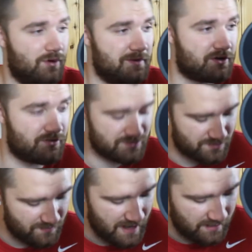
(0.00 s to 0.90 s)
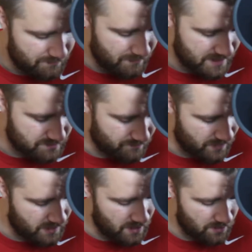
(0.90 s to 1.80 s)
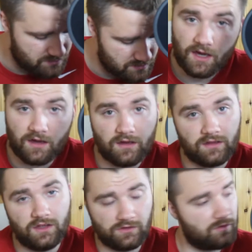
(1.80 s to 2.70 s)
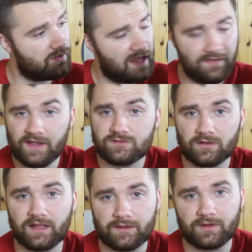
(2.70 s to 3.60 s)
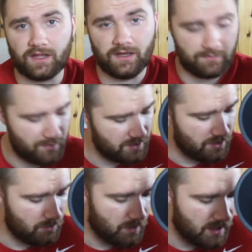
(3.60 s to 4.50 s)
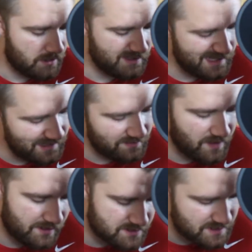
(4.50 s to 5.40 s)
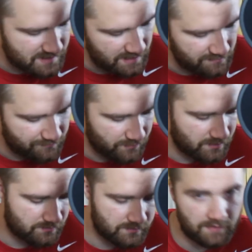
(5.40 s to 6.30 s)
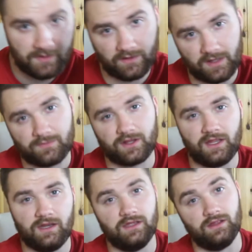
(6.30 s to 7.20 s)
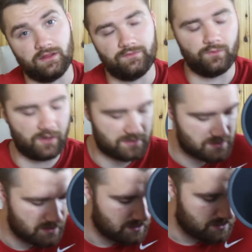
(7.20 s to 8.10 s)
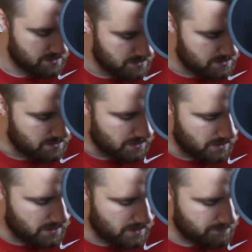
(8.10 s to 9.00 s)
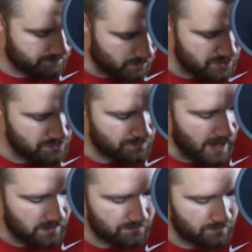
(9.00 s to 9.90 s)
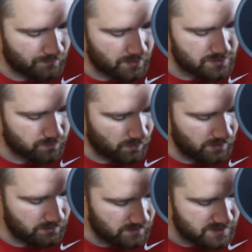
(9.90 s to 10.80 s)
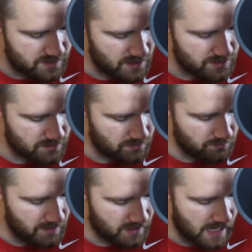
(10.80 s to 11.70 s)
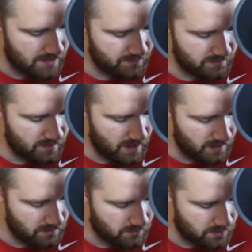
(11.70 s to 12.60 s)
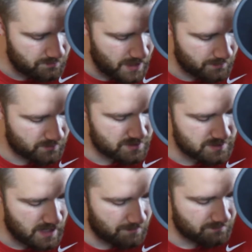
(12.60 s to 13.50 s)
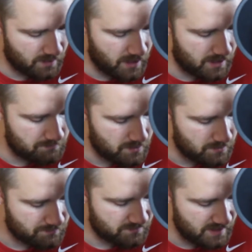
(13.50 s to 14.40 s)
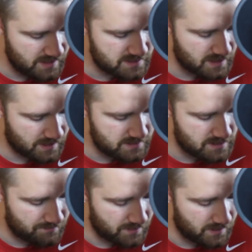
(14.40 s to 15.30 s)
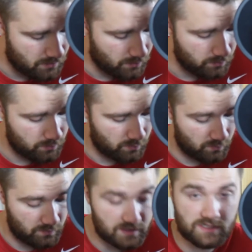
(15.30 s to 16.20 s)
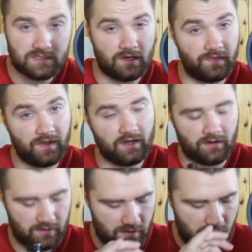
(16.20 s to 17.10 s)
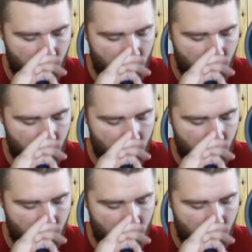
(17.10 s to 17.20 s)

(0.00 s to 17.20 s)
we be cruising around, make some videos. Yeah, you can do a lot of things with a Lamborghini. But you know what? Yeah, knowledge does take you far. Give me the Lamborghini. You live once. Um, would you rather reverse one decision you make every day or be able to stop time for 10 seconds every day? Ooh, this is a thinker.